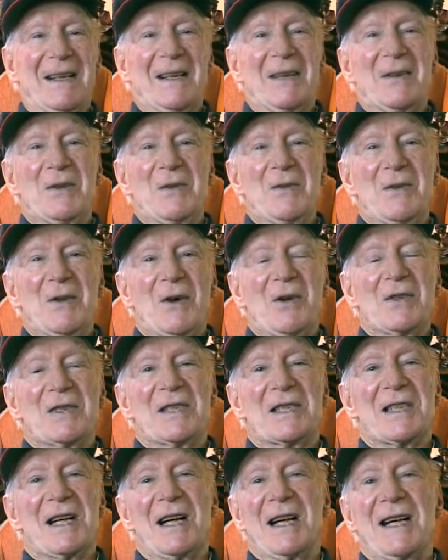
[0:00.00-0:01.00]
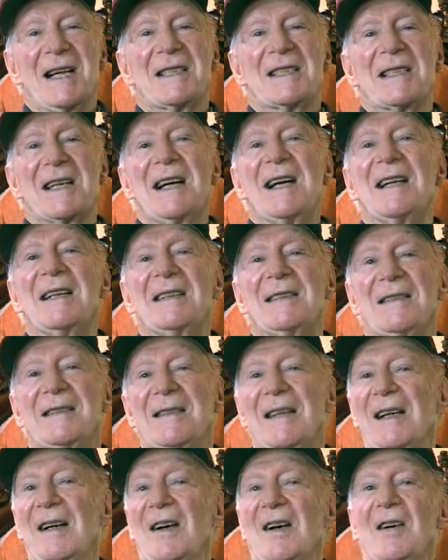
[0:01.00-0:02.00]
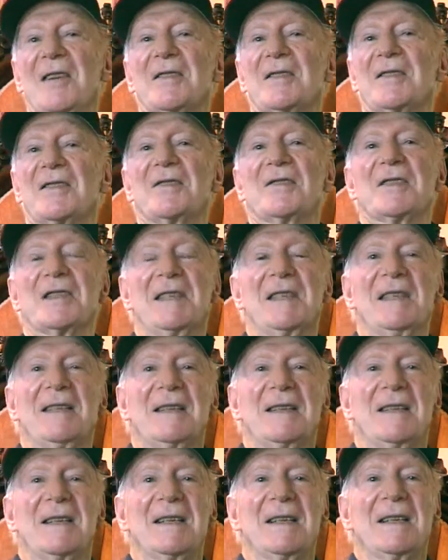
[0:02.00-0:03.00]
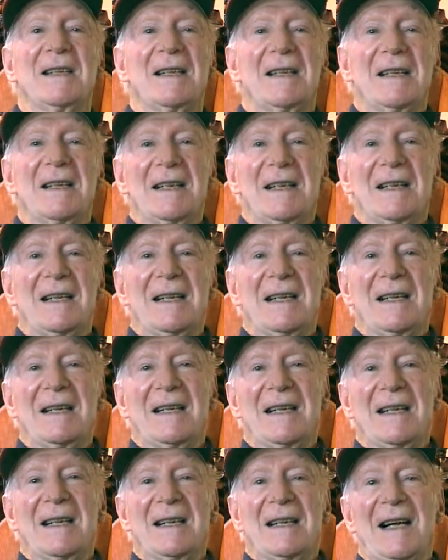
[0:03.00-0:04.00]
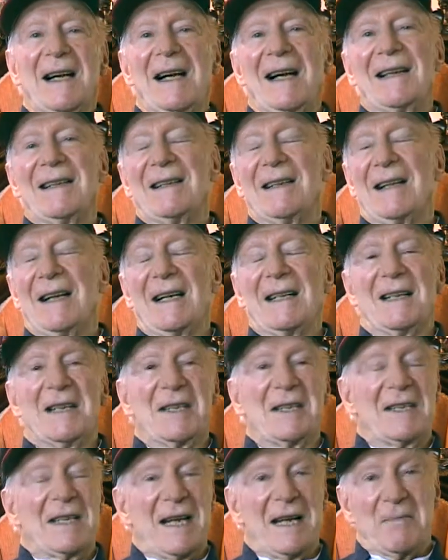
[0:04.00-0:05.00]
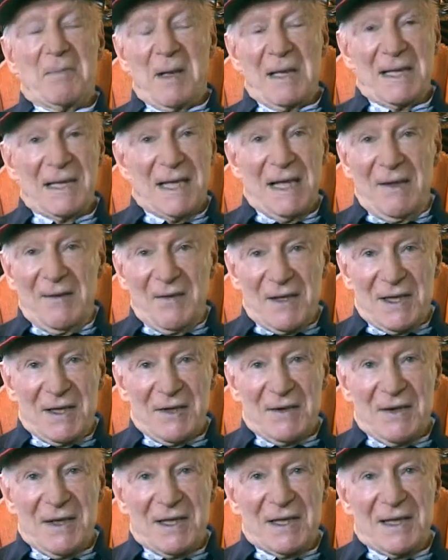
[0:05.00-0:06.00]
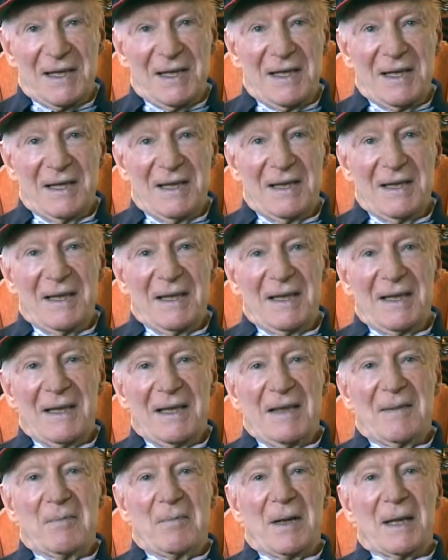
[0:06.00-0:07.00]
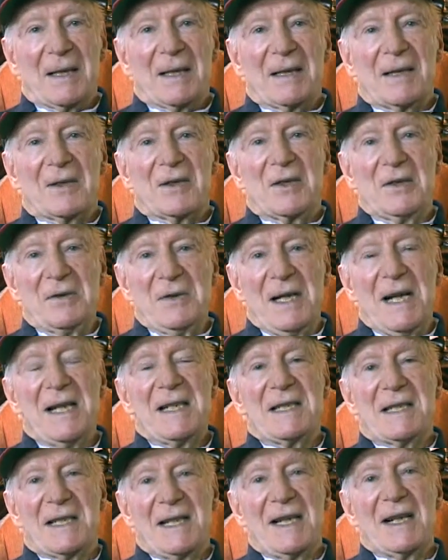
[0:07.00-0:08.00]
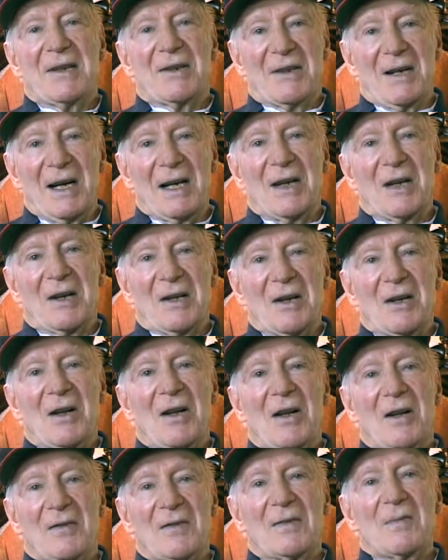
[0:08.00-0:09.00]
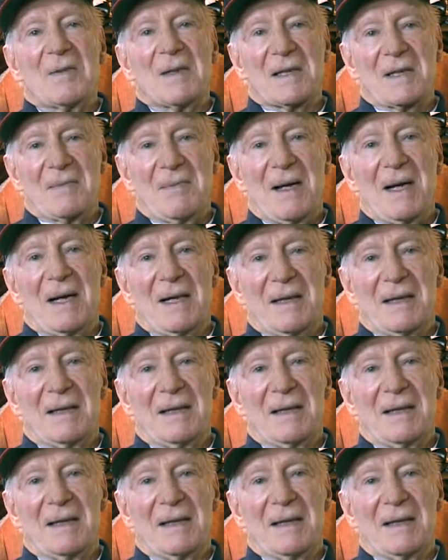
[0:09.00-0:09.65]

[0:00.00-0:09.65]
who knows science and the arts, see? And I didn't take myself seriously. But 2 days later, I got a call from this man.